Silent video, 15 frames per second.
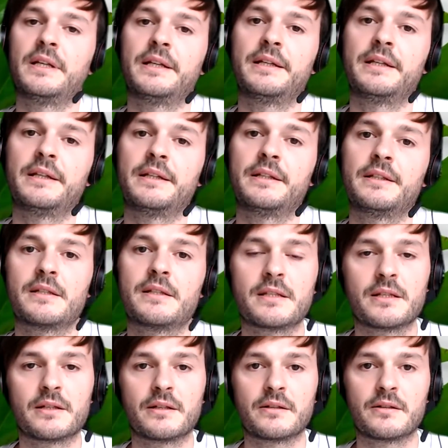and
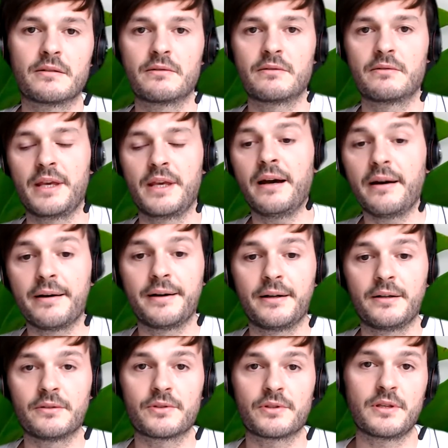uh, yeah,
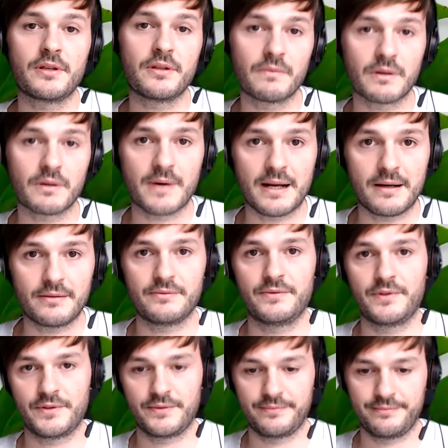I'll see you around.